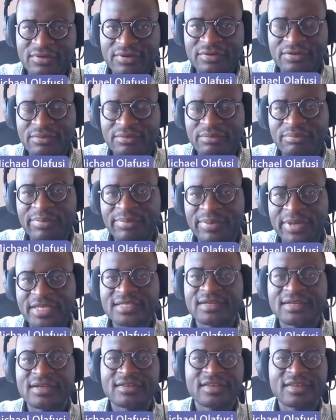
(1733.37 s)
took us on
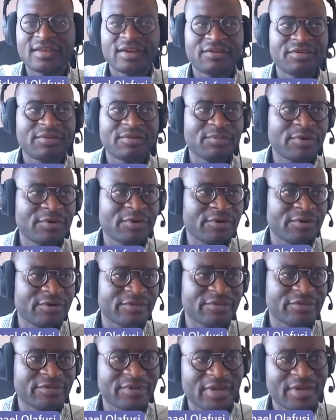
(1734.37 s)
paginated
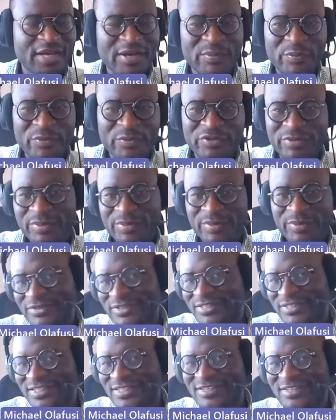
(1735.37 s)
reports. Most
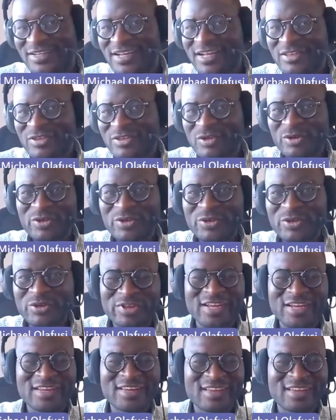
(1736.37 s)
people don't
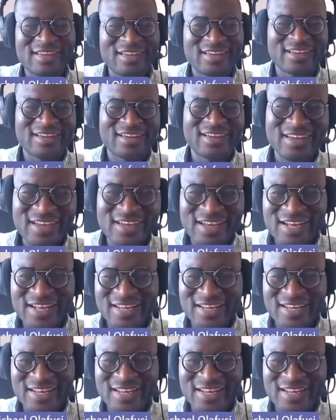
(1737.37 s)
know that